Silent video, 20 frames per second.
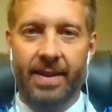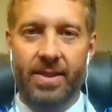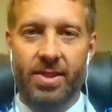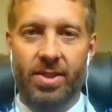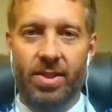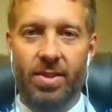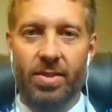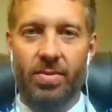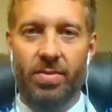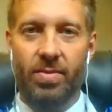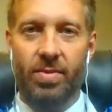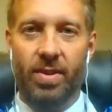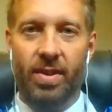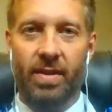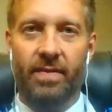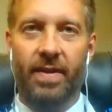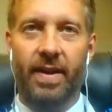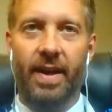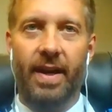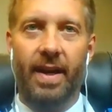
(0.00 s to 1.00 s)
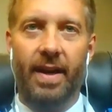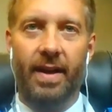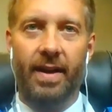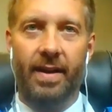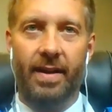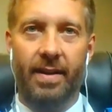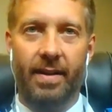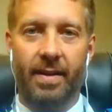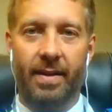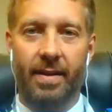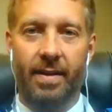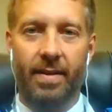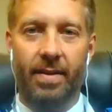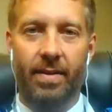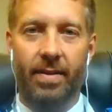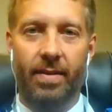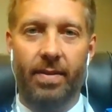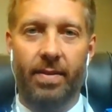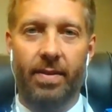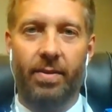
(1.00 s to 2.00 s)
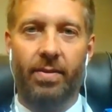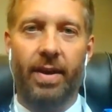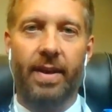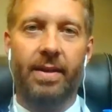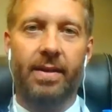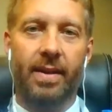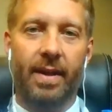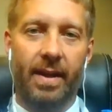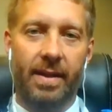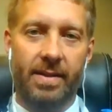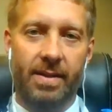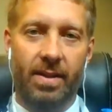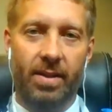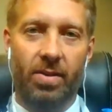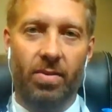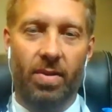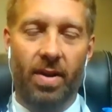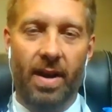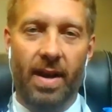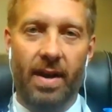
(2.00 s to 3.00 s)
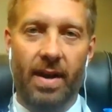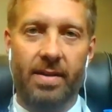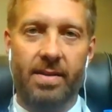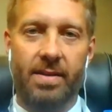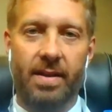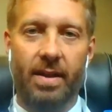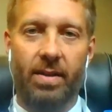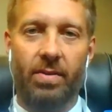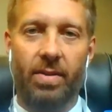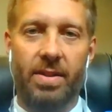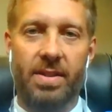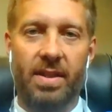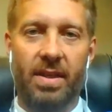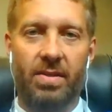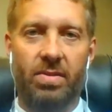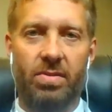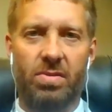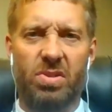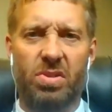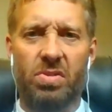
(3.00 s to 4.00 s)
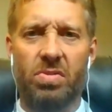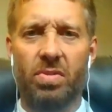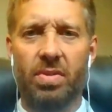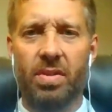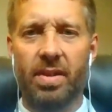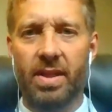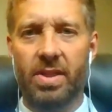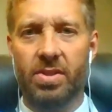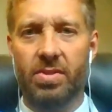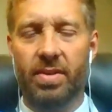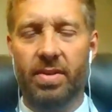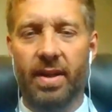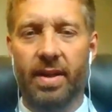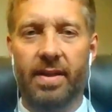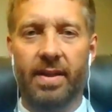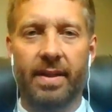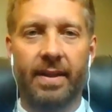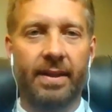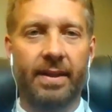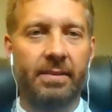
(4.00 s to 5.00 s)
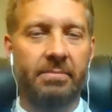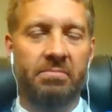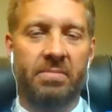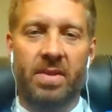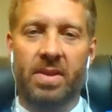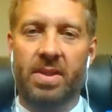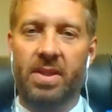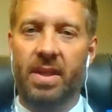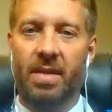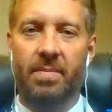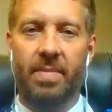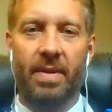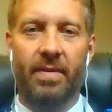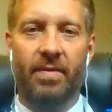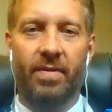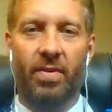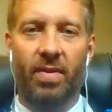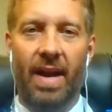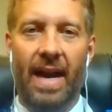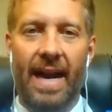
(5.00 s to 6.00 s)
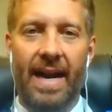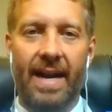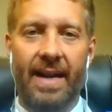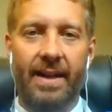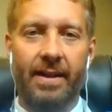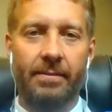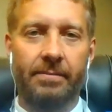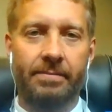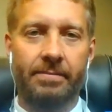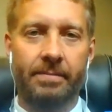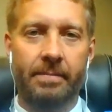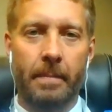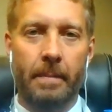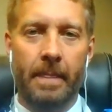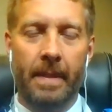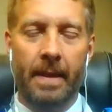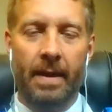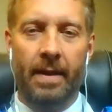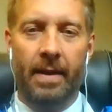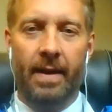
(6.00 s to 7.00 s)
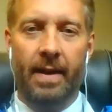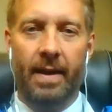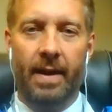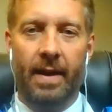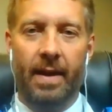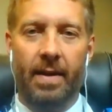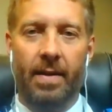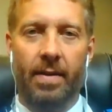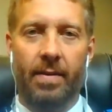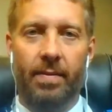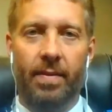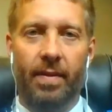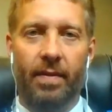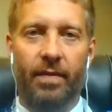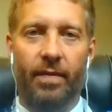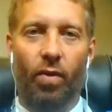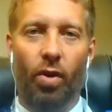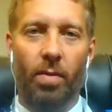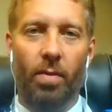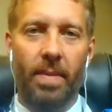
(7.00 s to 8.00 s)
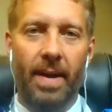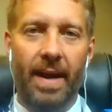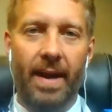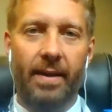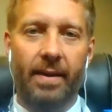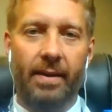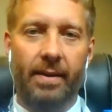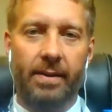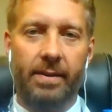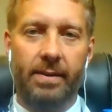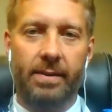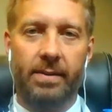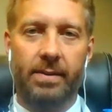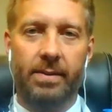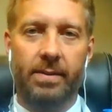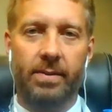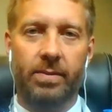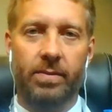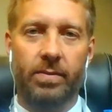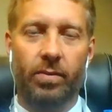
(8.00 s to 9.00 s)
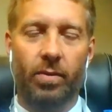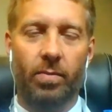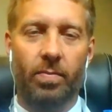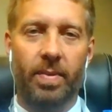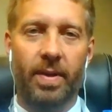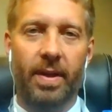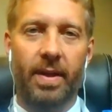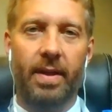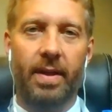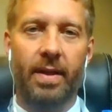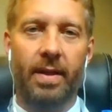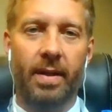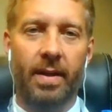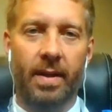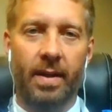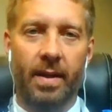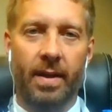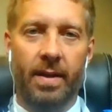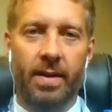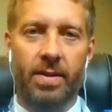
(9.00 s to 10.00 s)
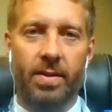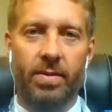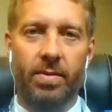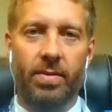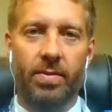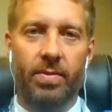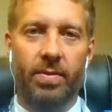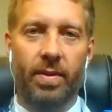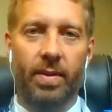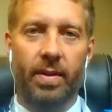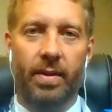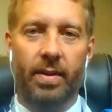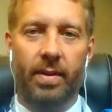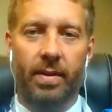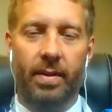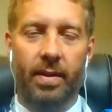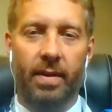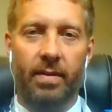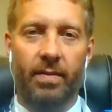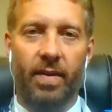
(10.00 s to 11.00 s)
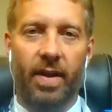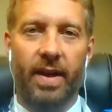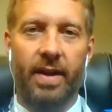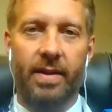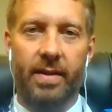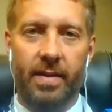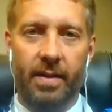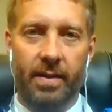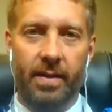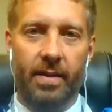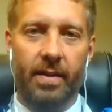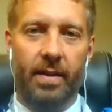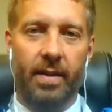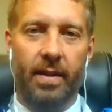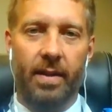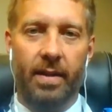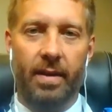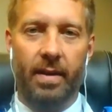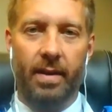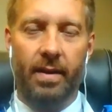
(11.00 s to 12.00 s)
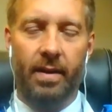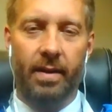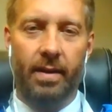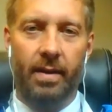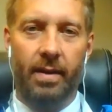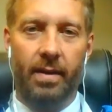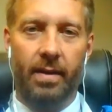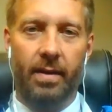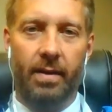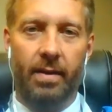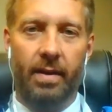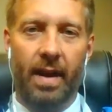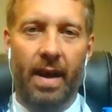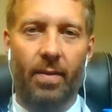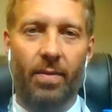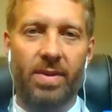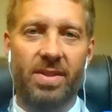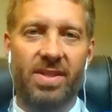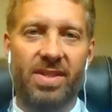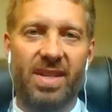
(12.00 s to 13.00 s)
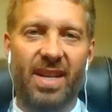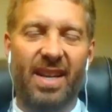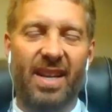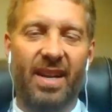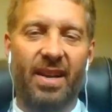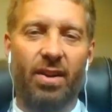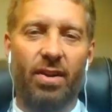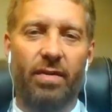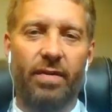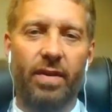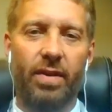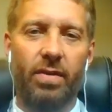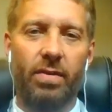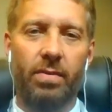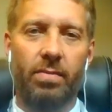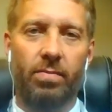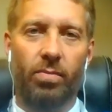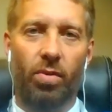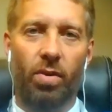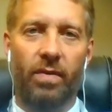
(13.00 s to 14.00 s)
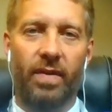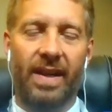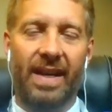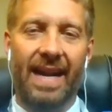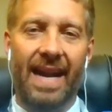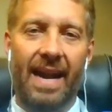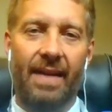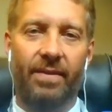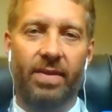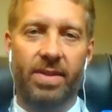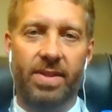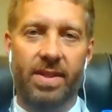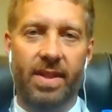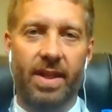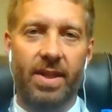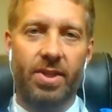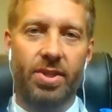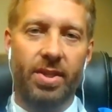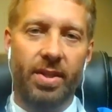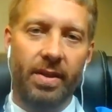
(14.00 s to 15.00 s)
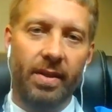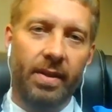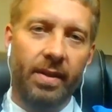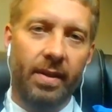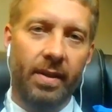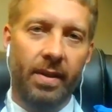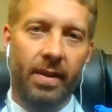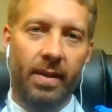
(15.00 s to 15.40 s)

is to convey the great things that are going on in St. Croix Central School District. It's going to be a variety. The format will be to invite and I wouldn't say interview, more of a conversation